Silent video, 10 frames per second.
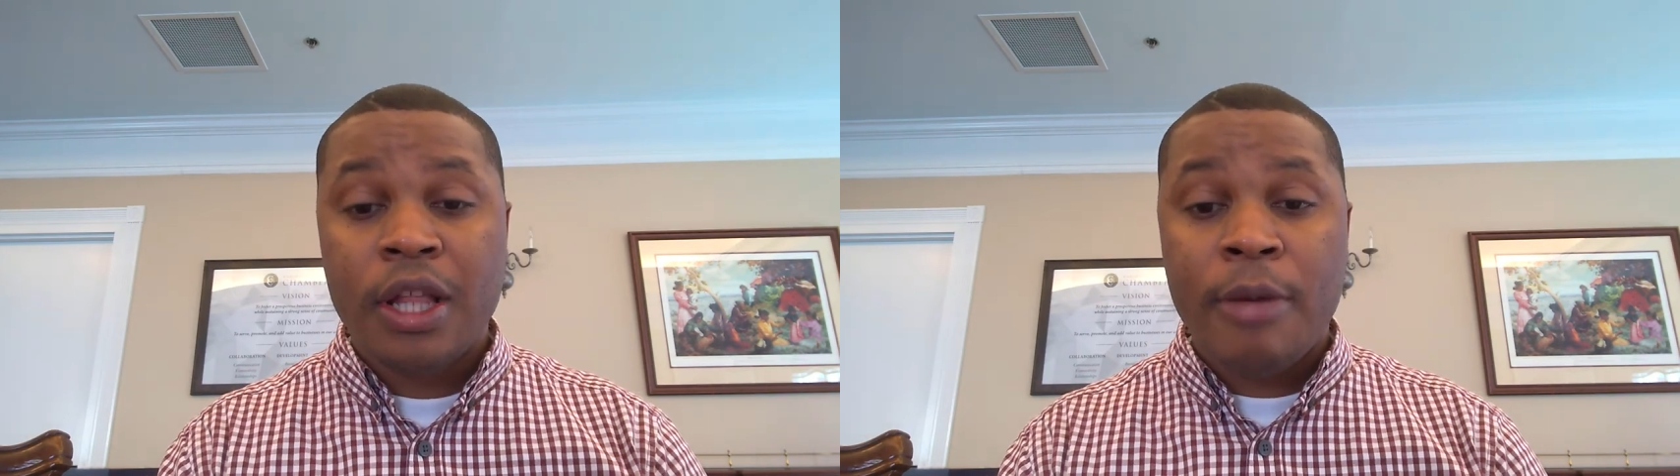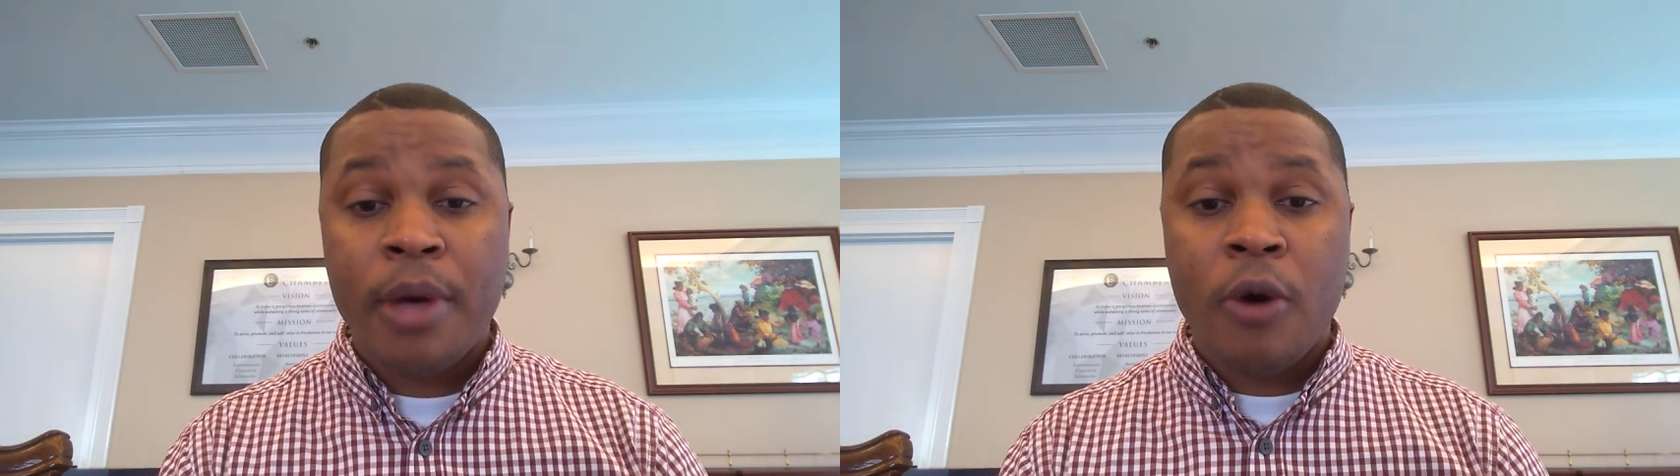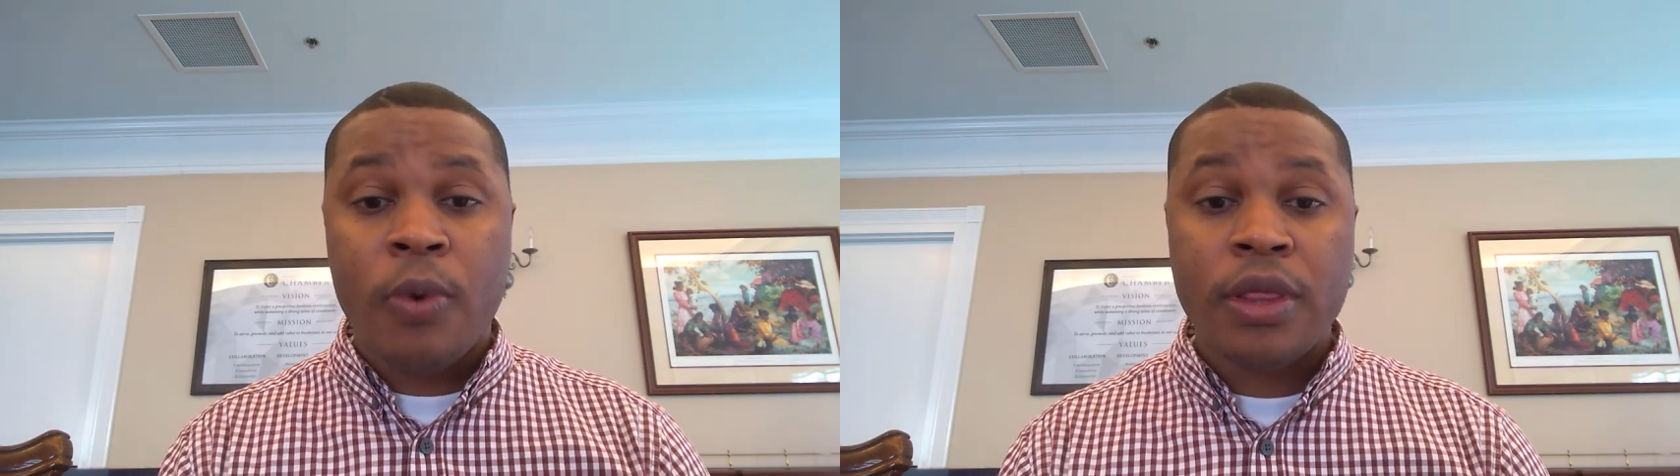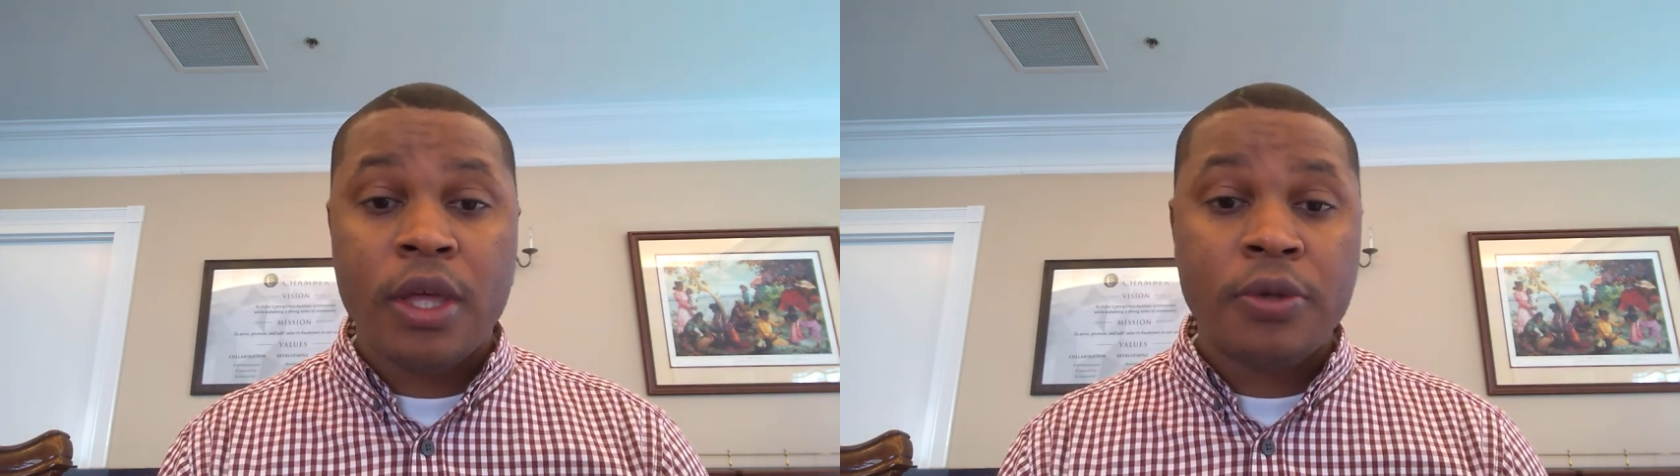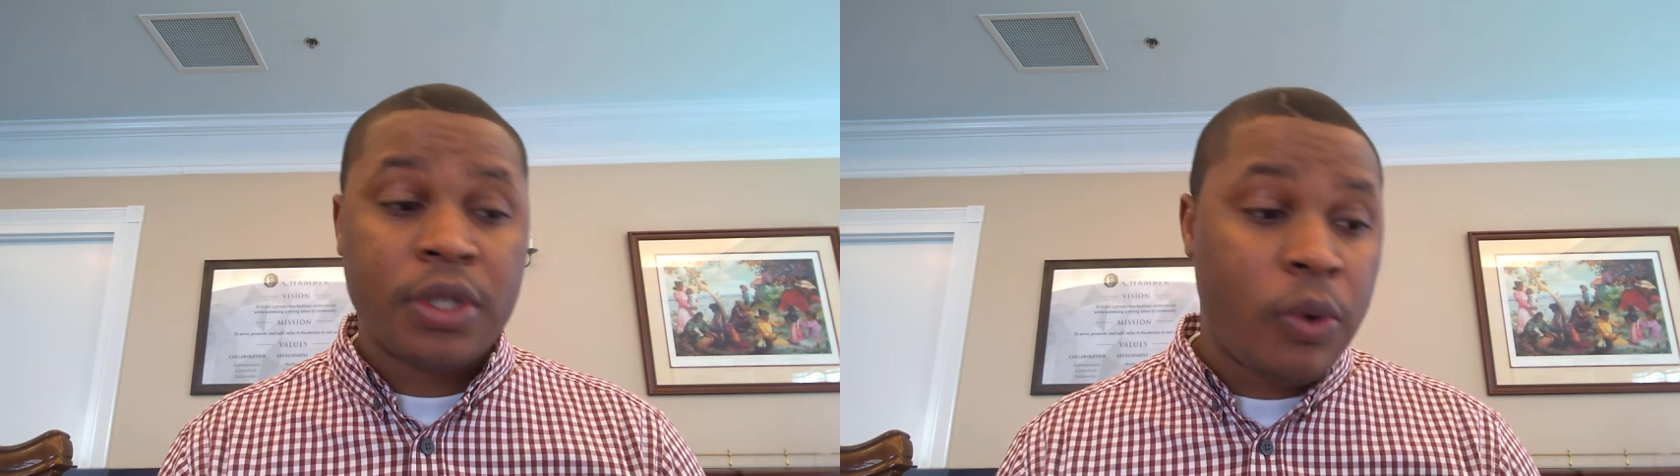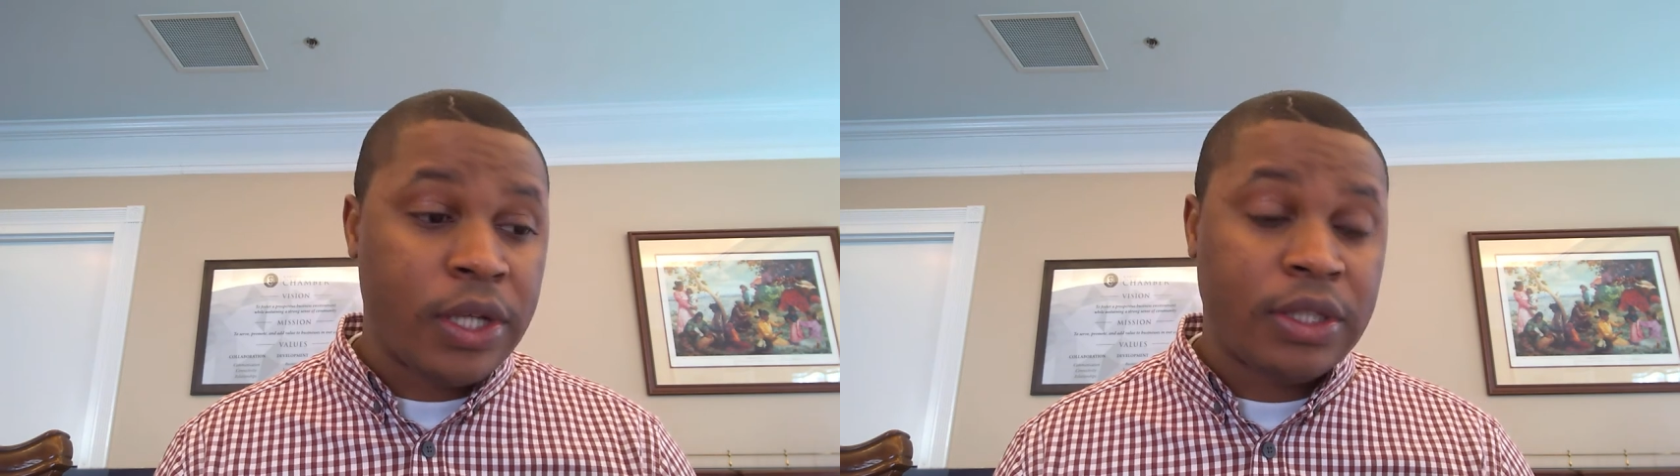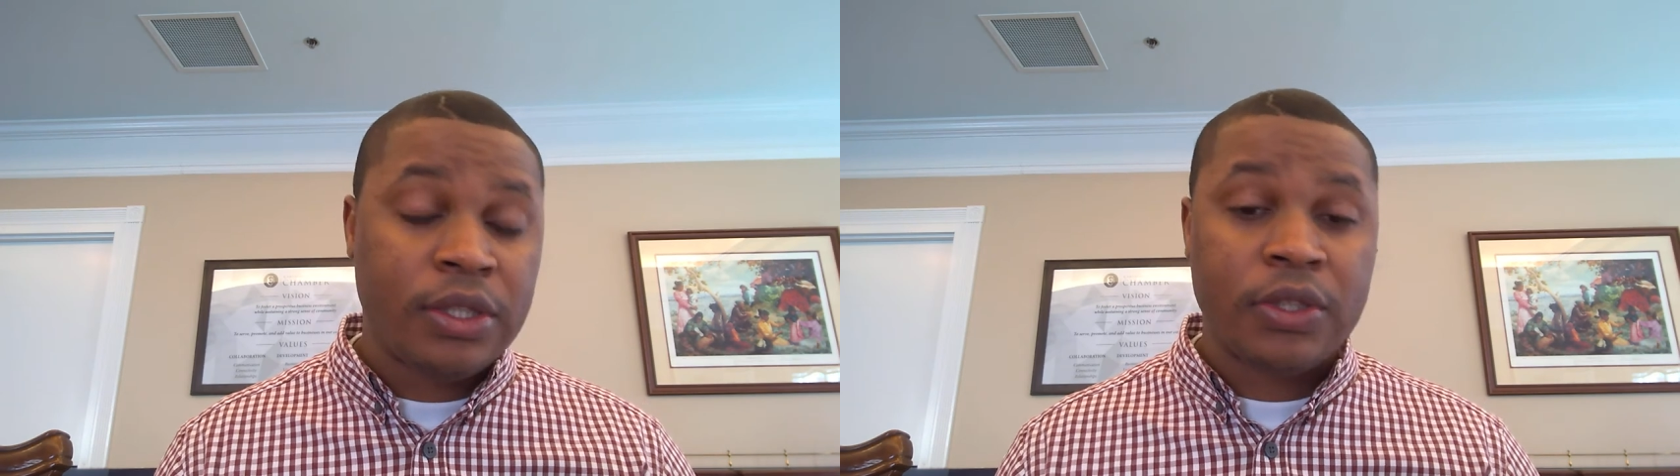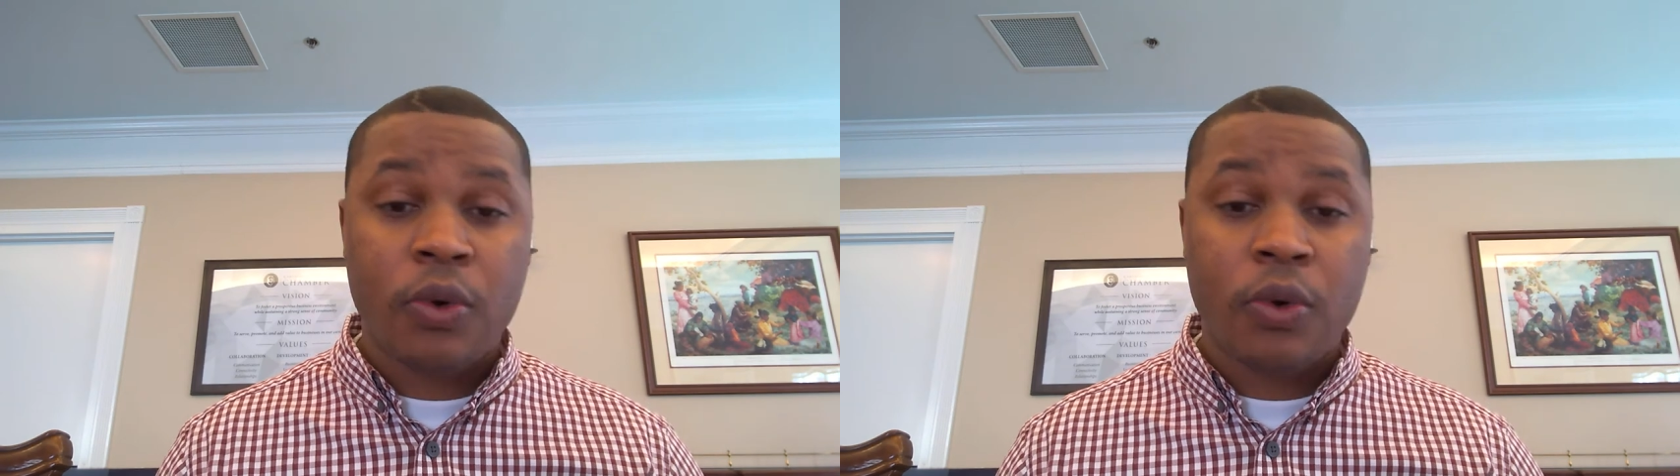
about what those questions